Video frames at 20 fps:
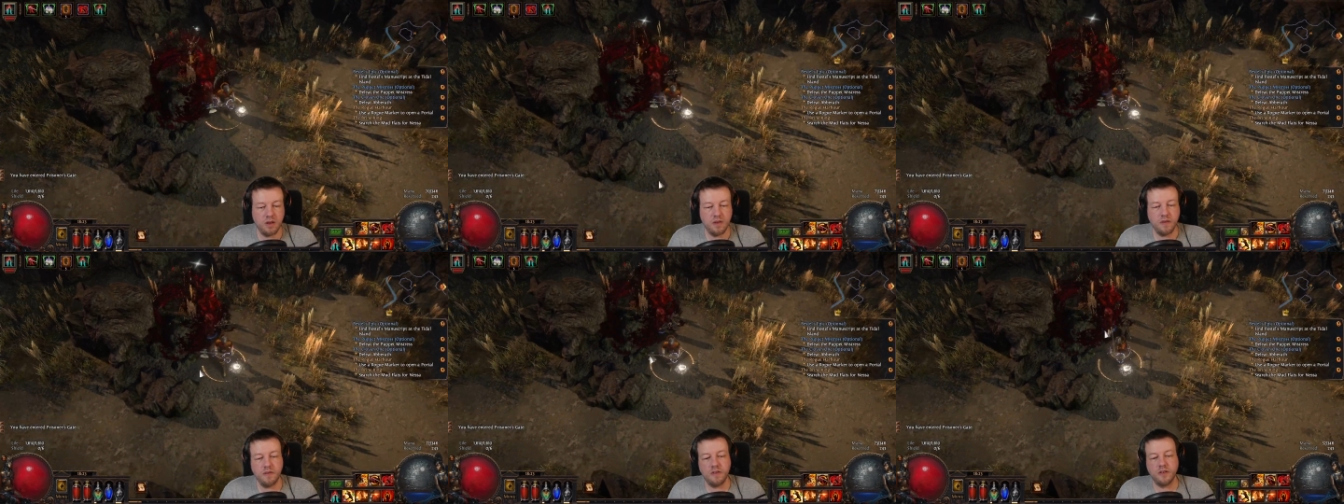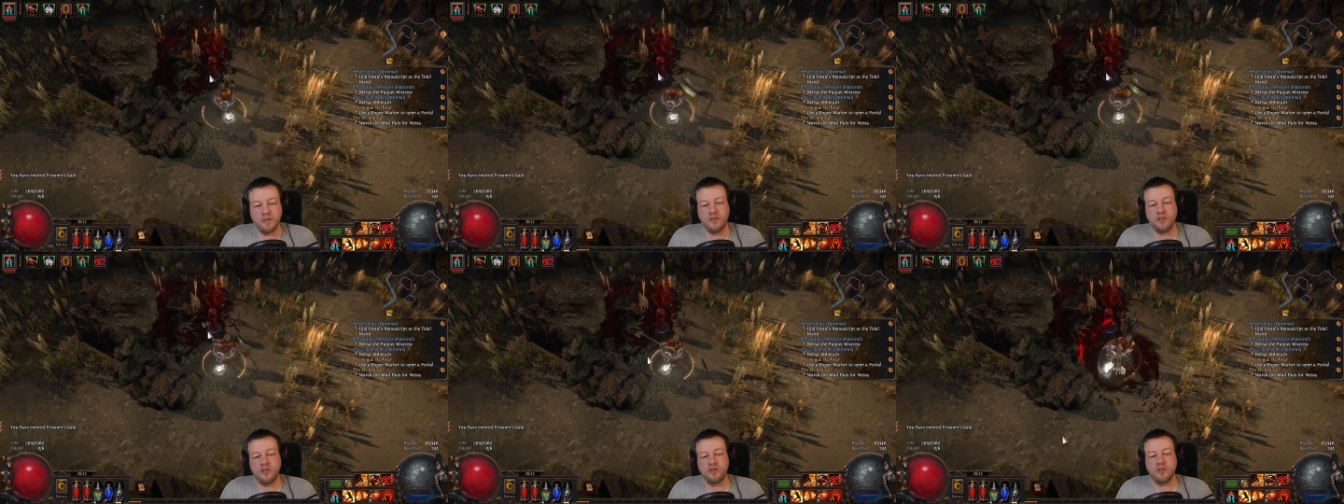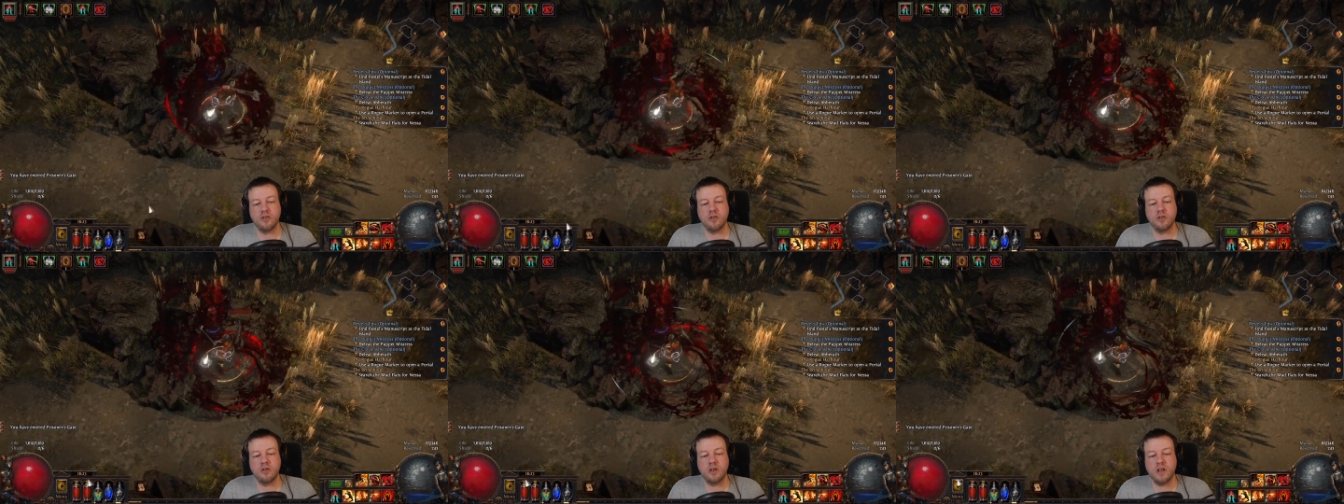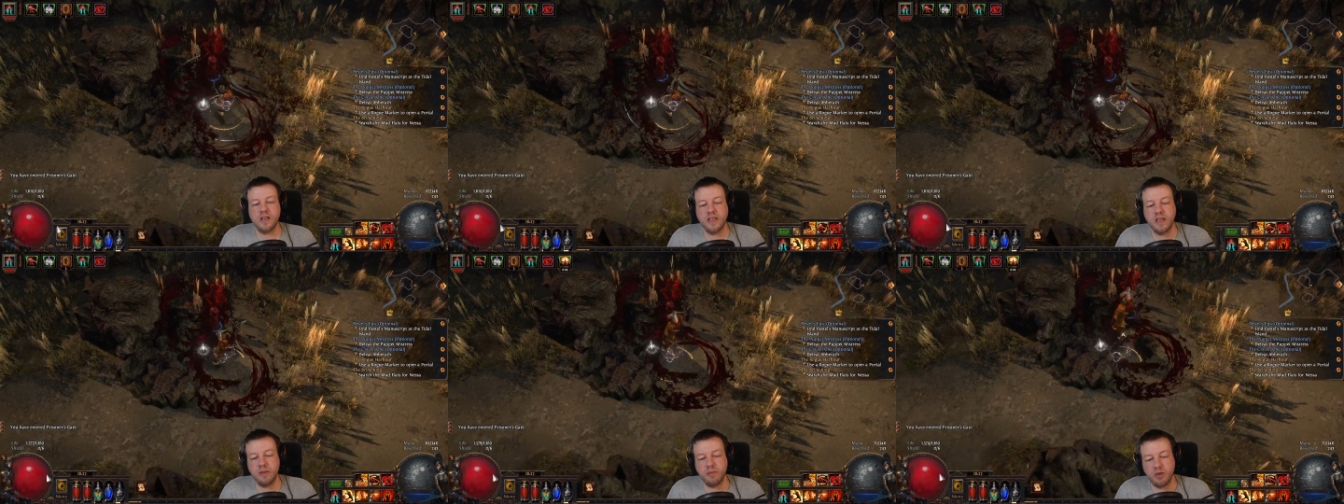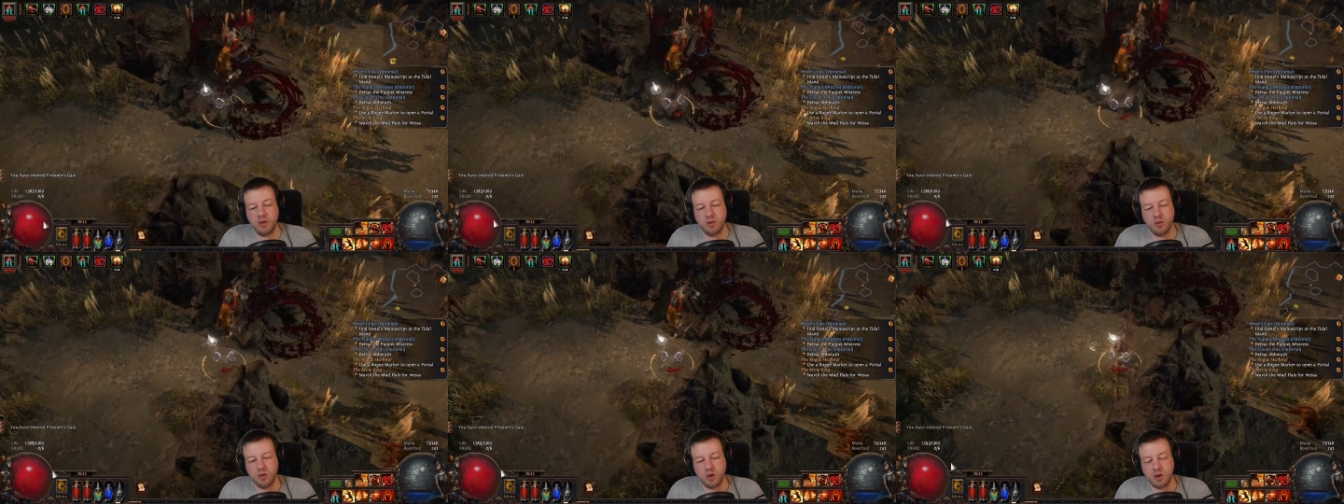This doesn't look like it, but
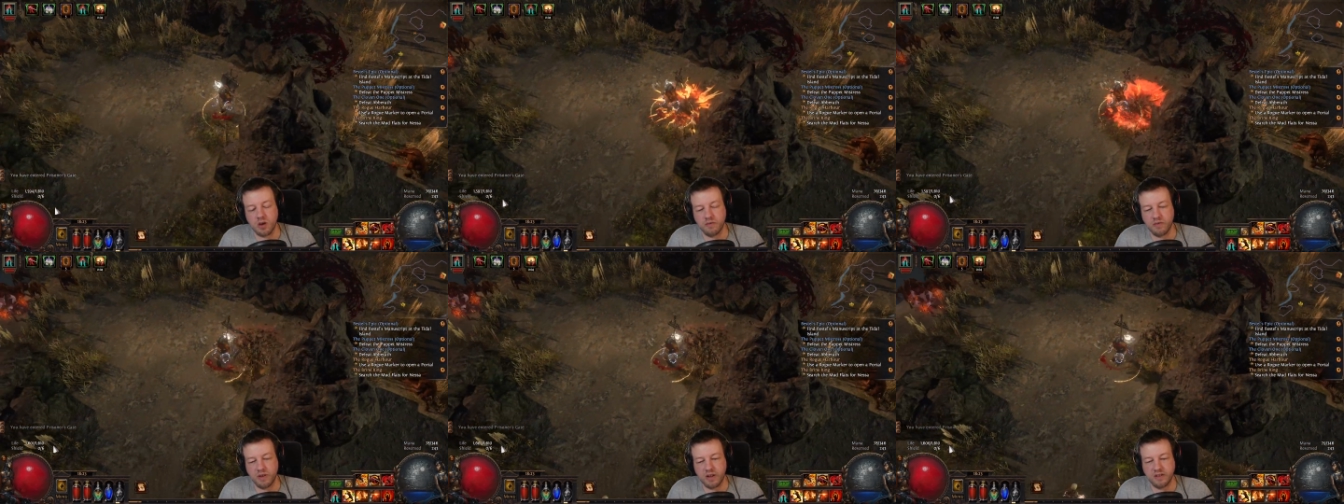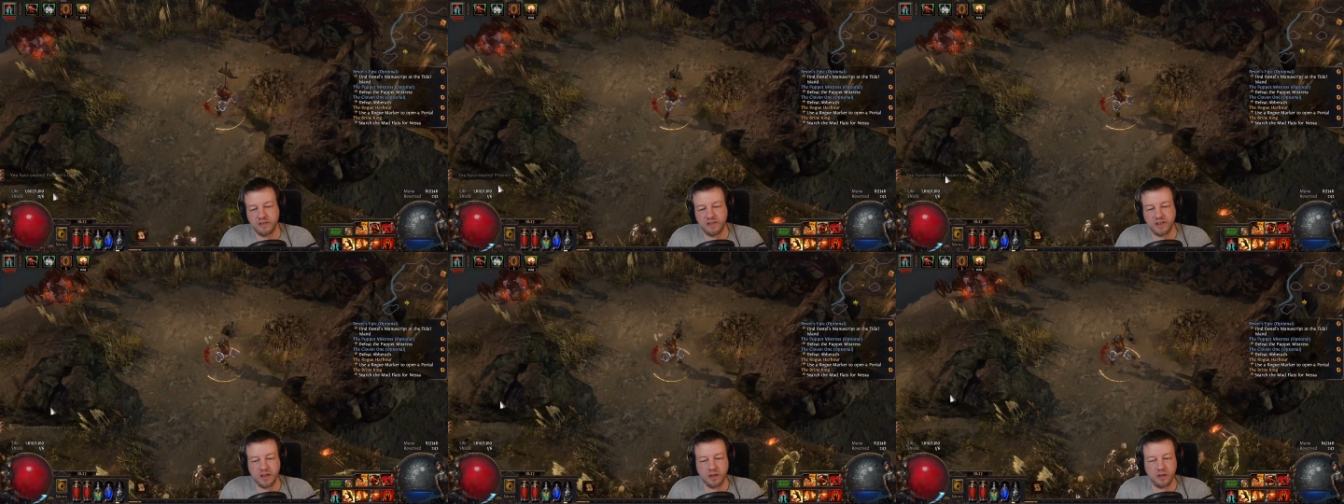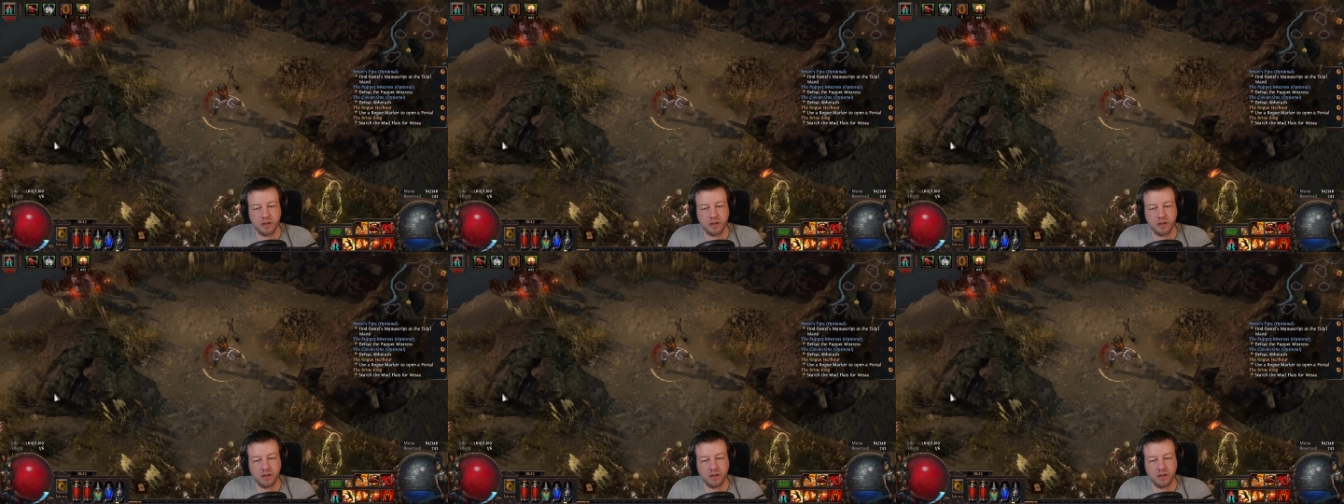you can't really tell